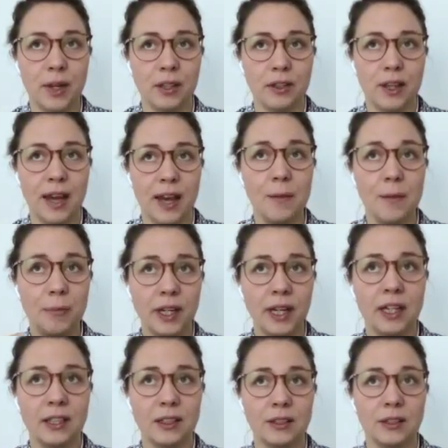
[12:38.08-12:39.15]
helping
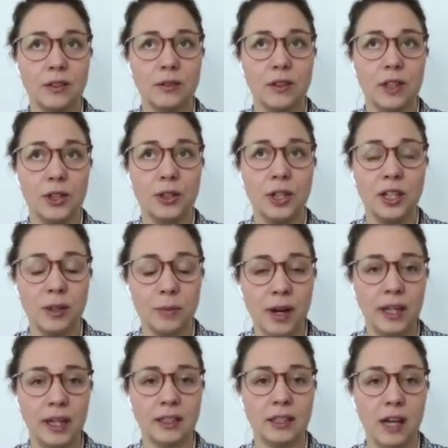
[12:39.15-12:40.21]
us
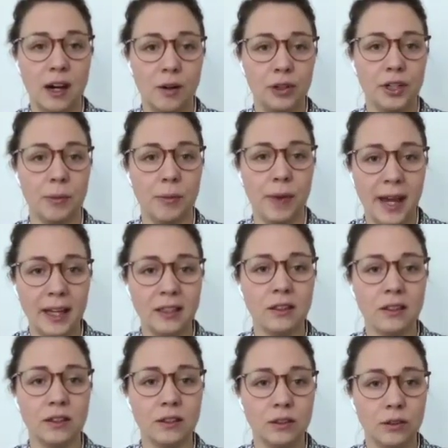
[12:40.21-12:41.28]
legitimize our
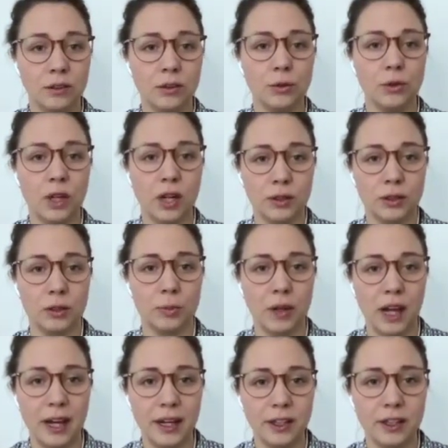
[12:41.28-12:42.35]
demands to our
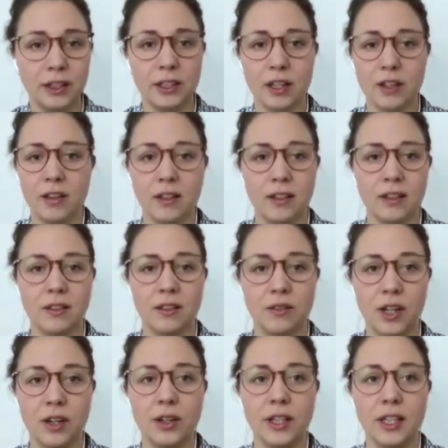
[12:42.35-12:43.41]
suppliers. I think that's
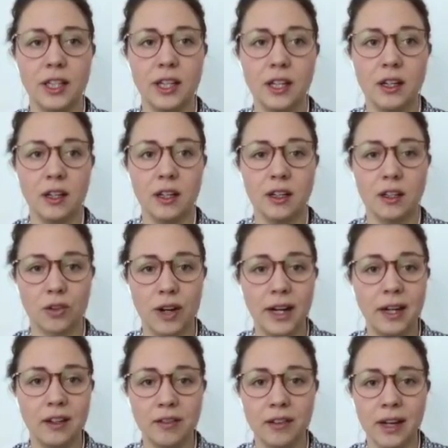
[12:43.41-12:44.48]
a
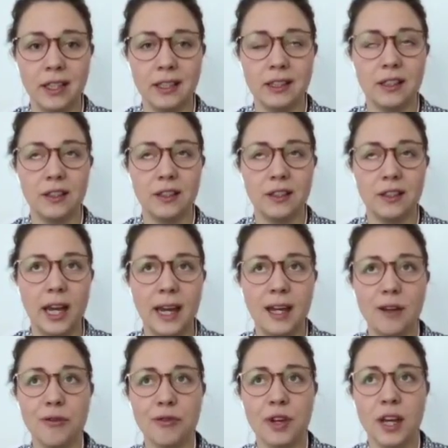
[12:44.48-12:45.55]
great advice that you
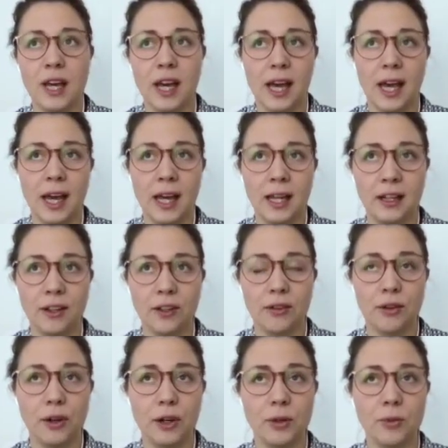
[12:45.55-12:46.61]
gave. And the
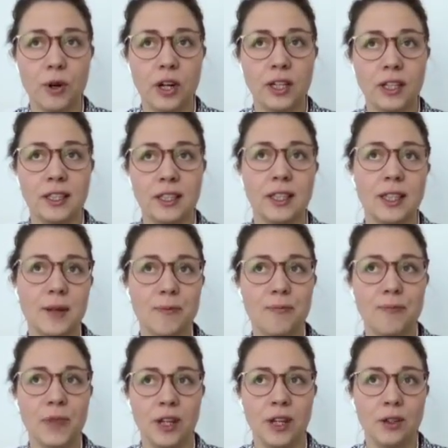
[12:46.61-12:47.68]
third one,
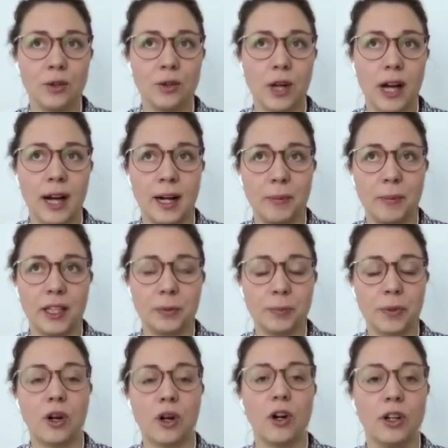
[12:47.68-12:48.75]
to help us
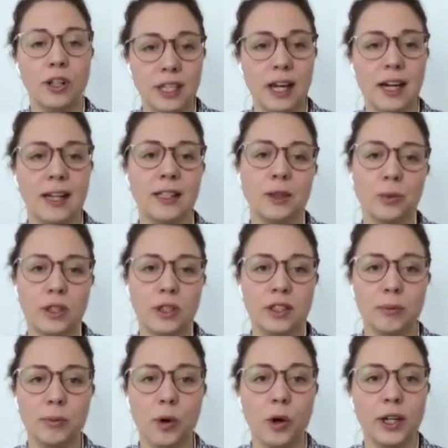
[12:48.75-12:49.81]
prioritize what's
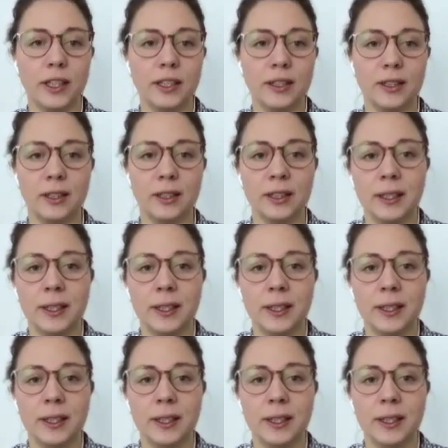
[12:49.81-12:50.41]
important